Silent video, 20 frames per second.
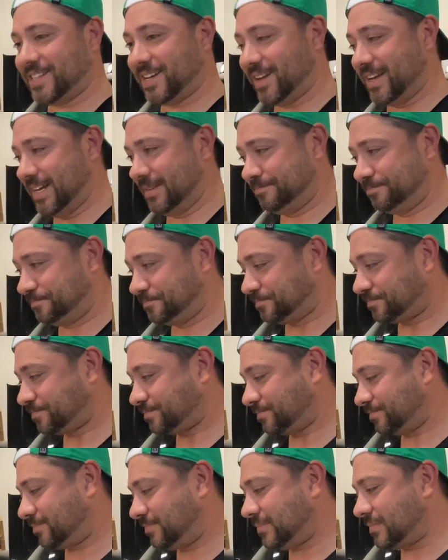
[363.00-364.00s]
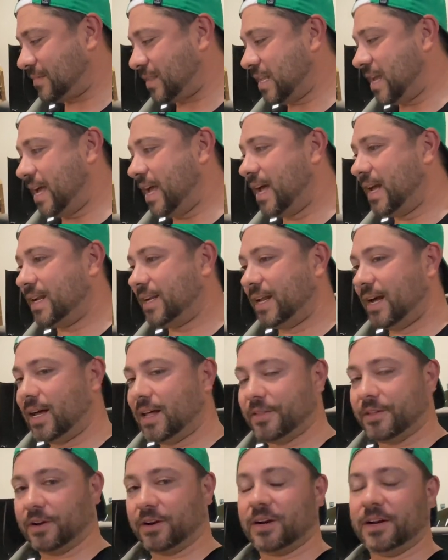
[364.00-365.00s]
time. And
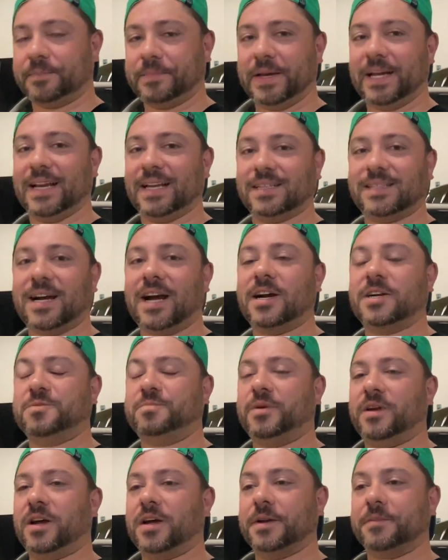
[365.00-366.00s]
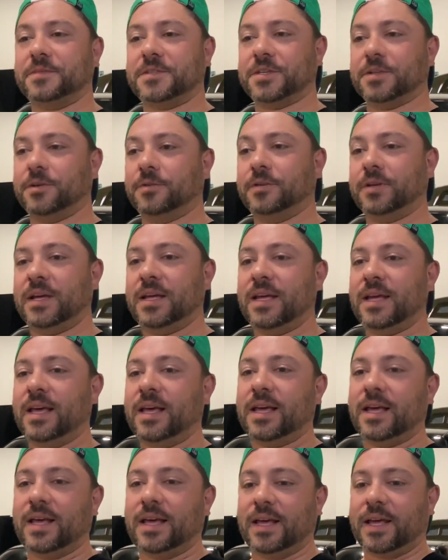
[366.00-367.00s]
they're going to be getting tires put on them soon.
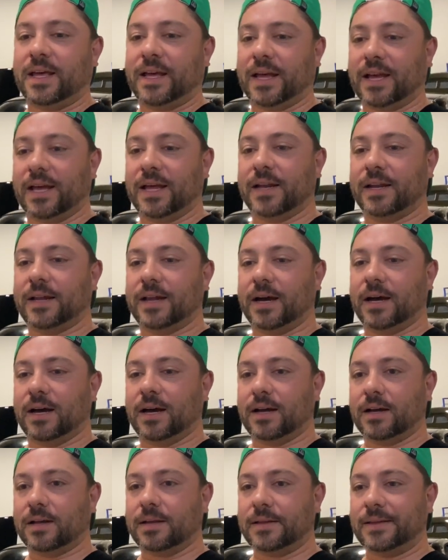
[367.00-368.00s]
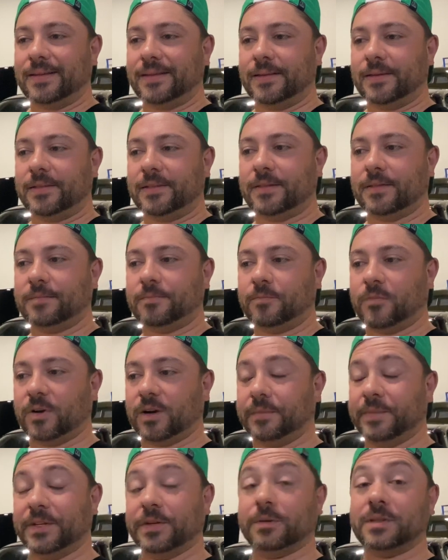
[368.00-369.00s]
And we're
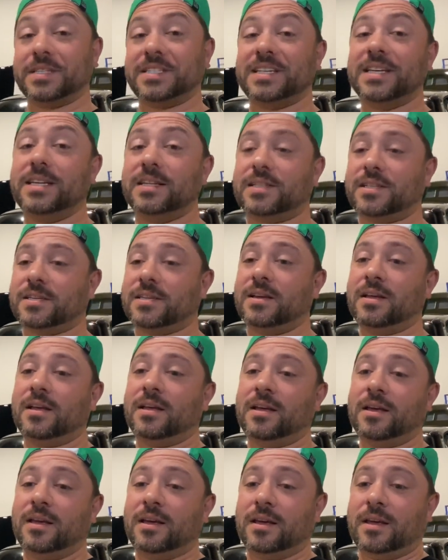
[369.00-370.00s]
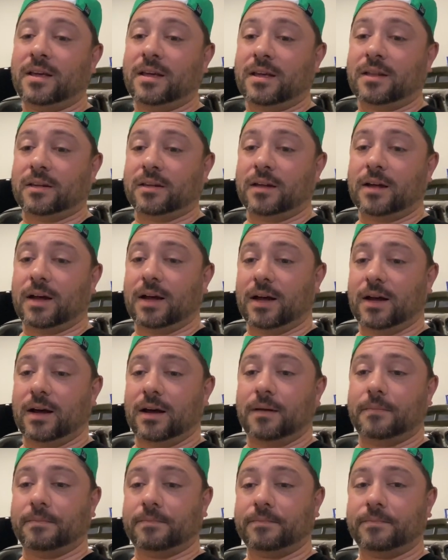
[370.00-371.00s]
going to be doing seats.
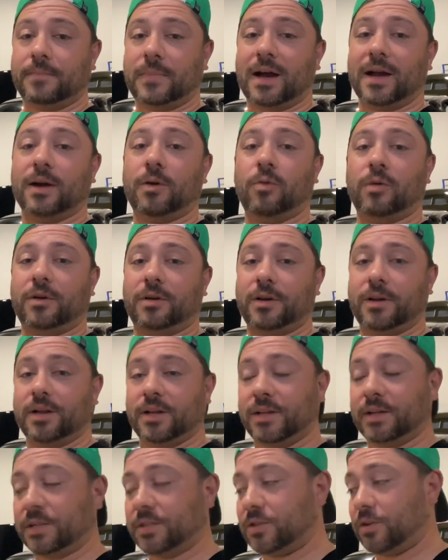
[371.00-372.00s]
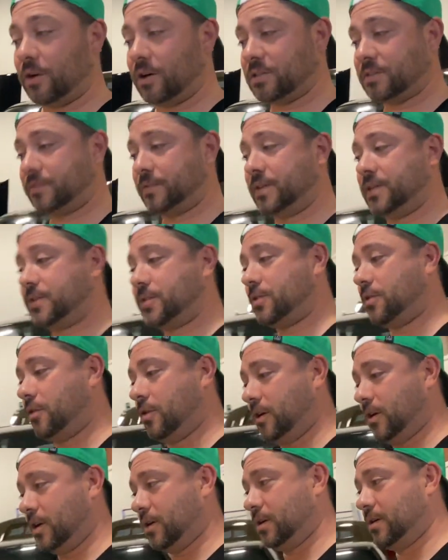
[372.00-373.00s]
I ordered an exhaust for this
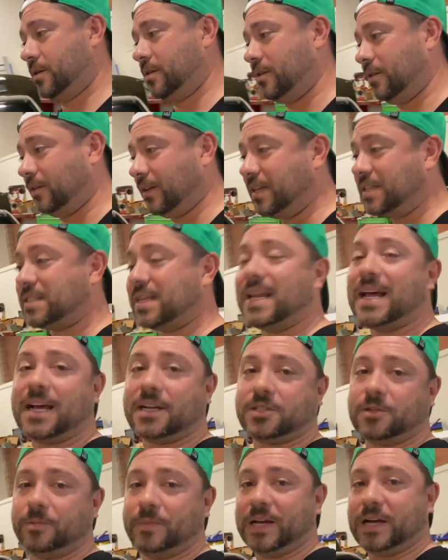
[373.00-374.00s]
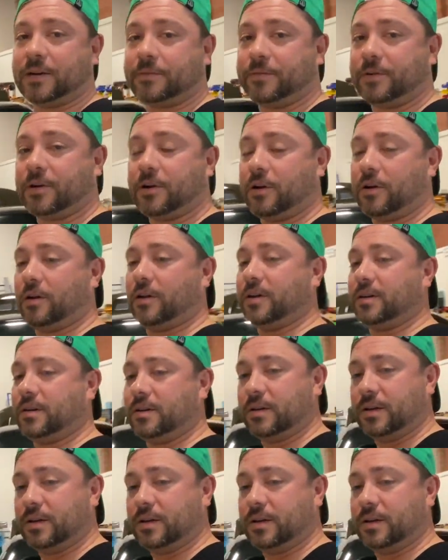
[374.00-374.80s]
car, at least an axle back for current